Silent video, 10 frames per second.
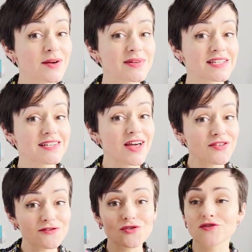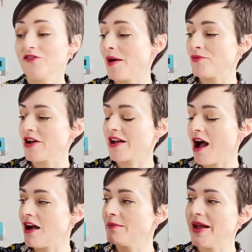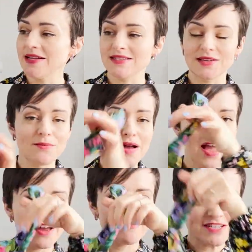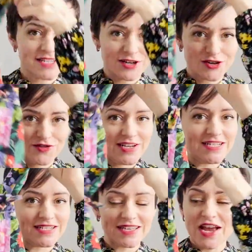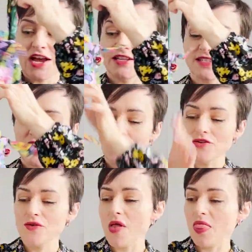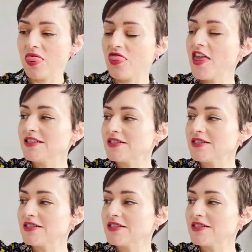is another floral fabric. I made some Erin dungarees. So this